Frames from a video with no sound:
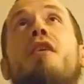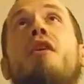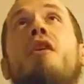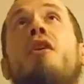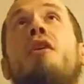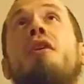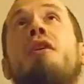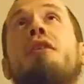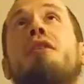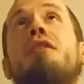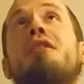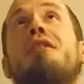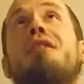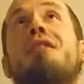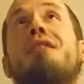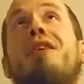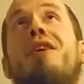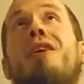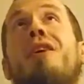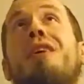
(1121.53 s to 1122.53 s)

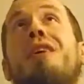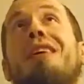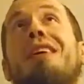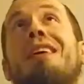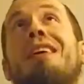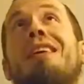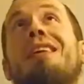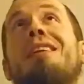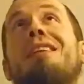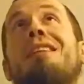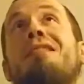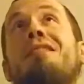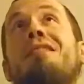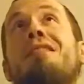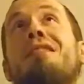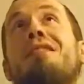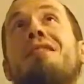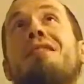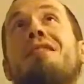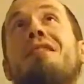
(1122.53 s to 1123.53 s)
are
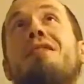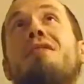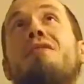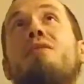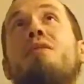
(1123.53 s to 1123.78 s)
inconsistent